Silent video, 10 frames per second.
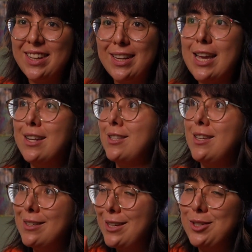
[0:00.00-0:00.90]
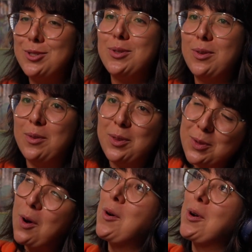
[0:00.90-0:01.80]
get into
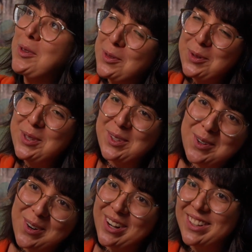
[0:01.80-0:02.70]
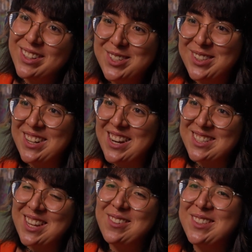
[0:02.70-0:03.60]
or through the door to the
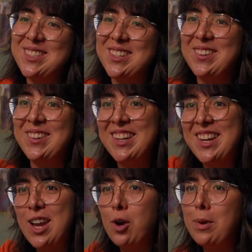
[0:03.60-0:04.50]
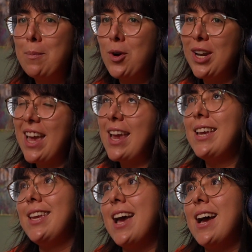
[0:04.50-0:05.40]
next level. So it will be more like,
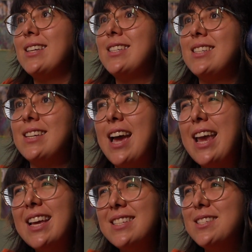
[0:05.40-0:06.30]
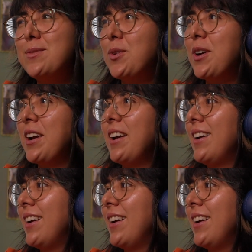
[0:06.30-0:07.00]
yes, I guess it's more